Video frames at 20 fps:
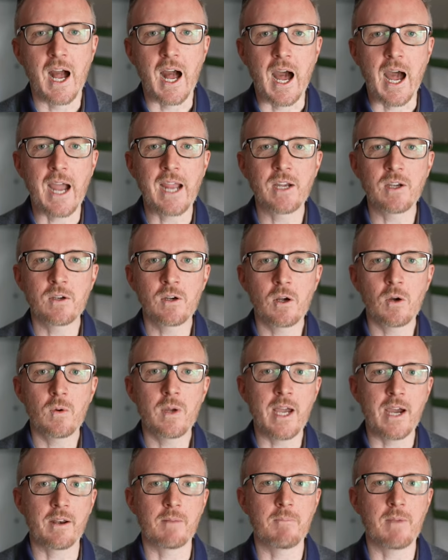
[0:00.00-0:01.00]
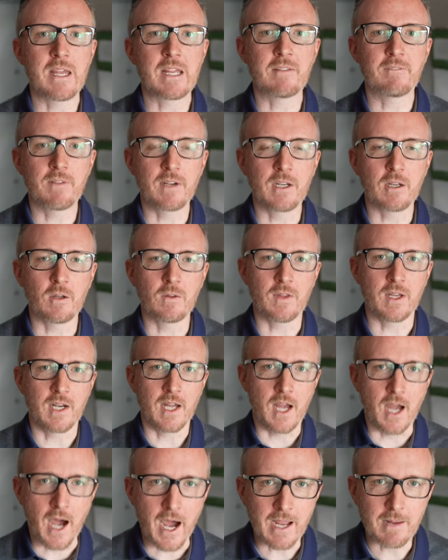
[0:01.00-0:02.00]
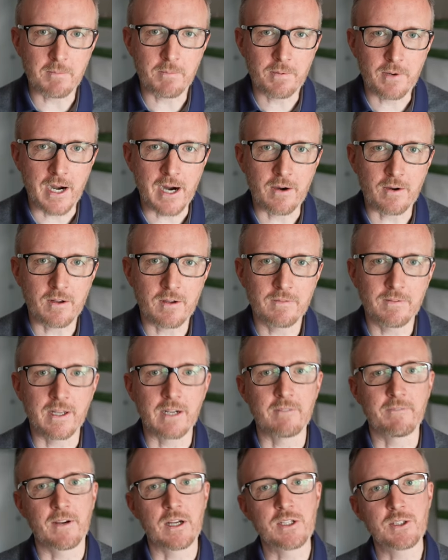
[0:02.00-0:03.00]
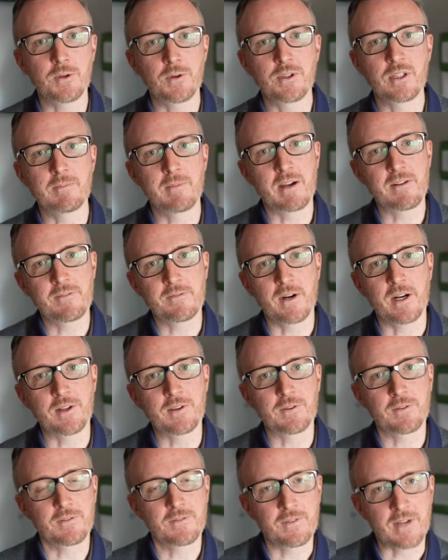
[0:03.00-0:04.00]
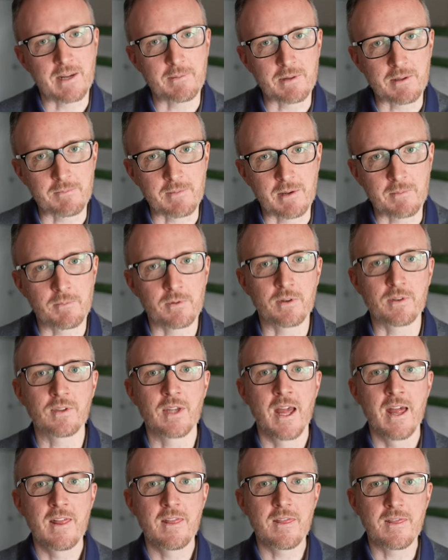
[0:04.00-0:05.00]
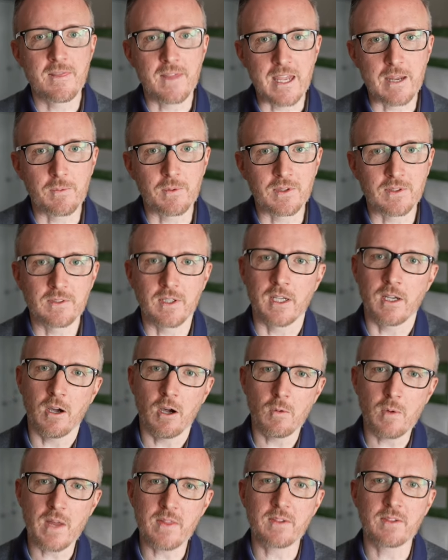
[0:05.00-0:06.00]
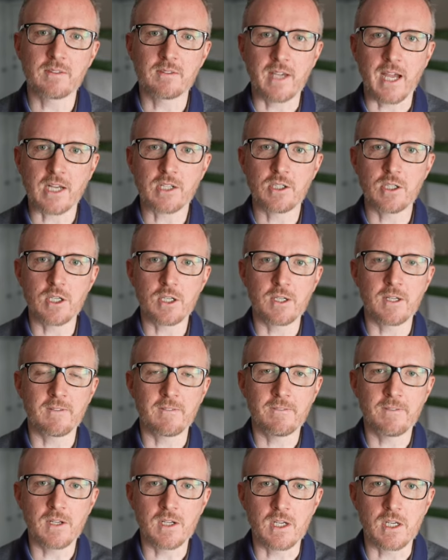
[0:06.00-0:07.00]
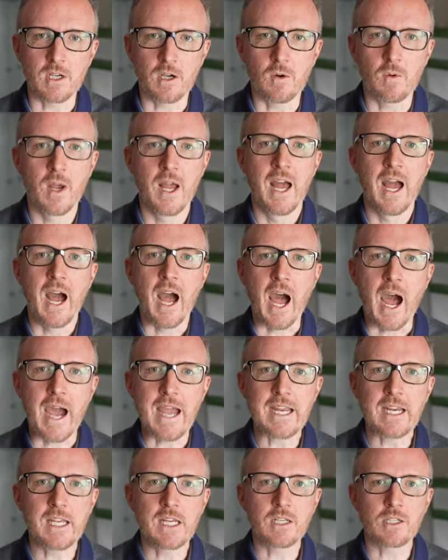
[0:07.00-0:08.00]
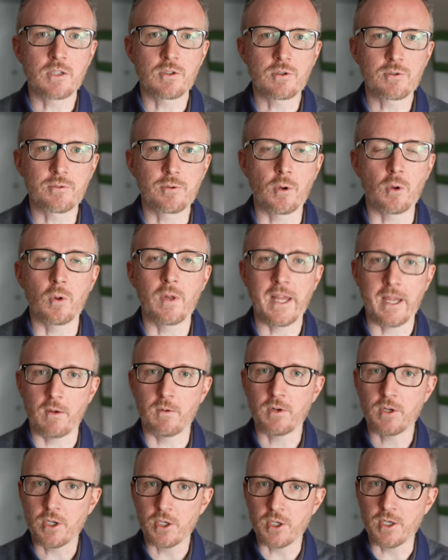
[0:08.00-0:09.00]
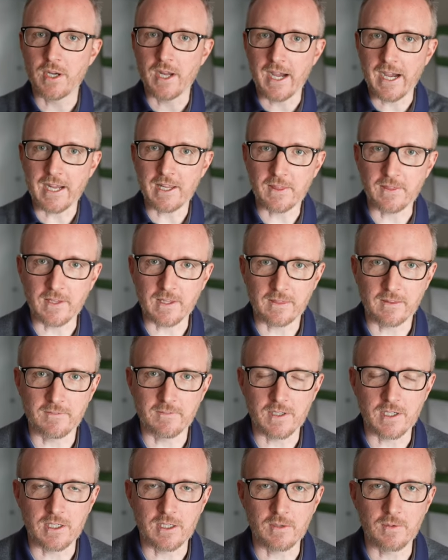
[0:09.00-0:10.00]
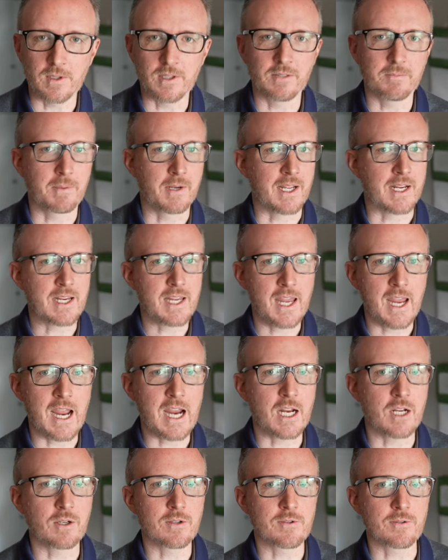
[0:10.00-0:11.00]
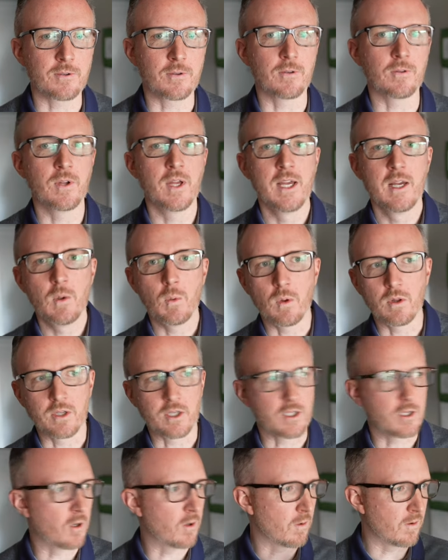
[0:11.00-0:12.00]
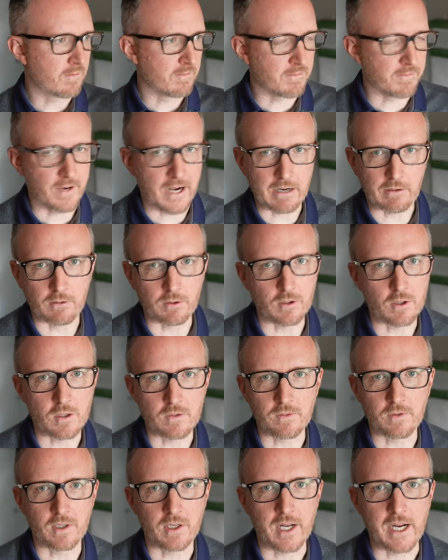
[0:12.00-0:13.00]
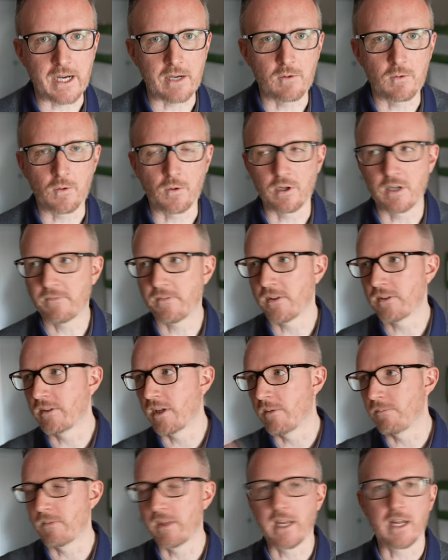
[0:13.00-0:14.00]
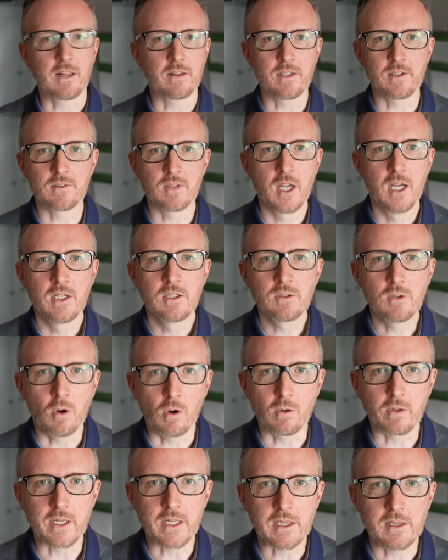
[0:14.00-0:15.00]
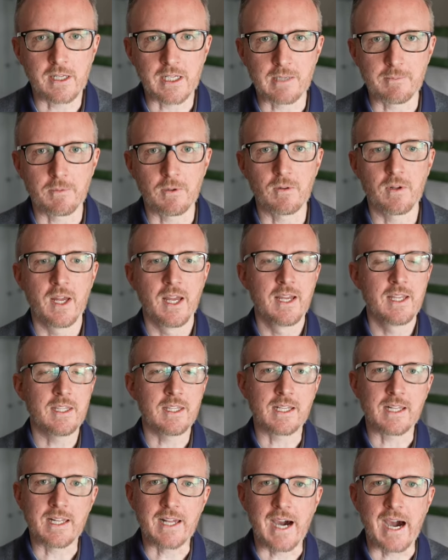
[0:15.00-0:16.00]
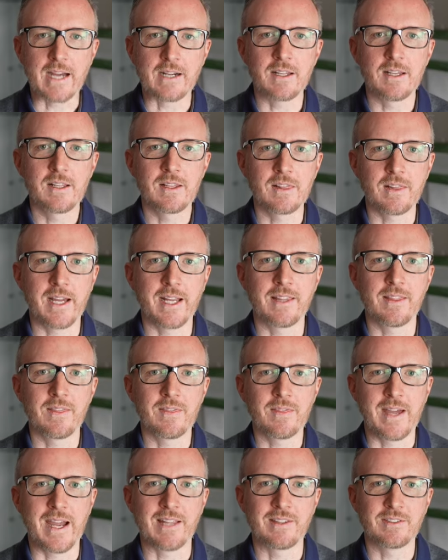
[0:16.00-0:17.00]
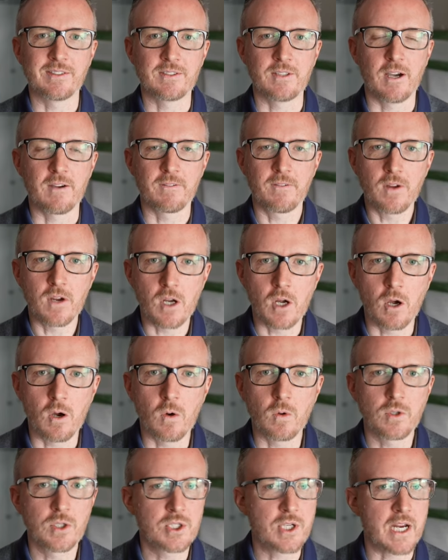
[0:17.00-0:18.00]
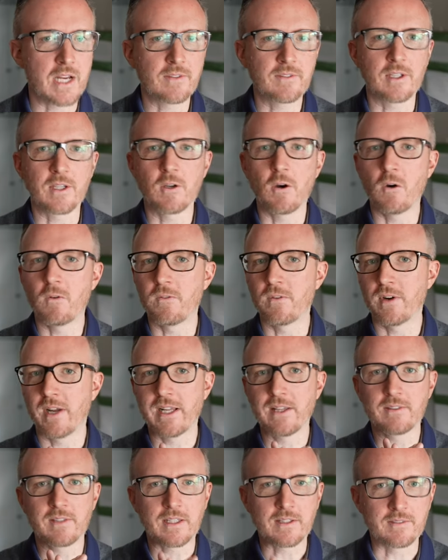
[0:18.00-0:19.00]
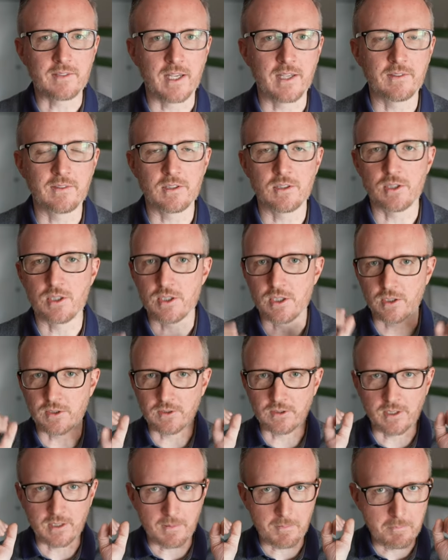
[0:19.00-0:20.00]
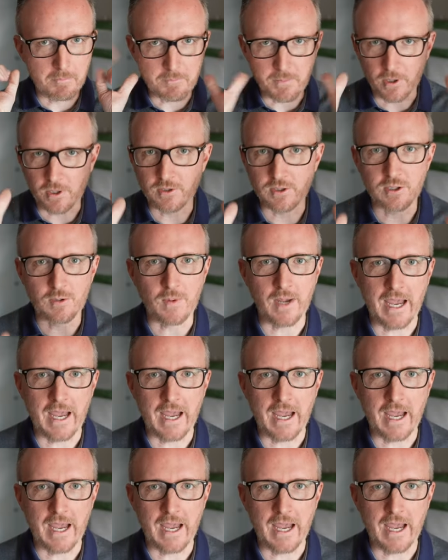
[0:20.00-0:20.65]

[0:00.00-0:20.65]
I know how to make a video that I'm proud of, and if I showed it to my friends or family members, they would say, oh, wow, this is actually a good video. I can control how good I think the video is, but I can't control will it go viral overnight or if the thumbnail is totally clickable. You gotta let that stuff go. Chasing overnight success is just gonna burn you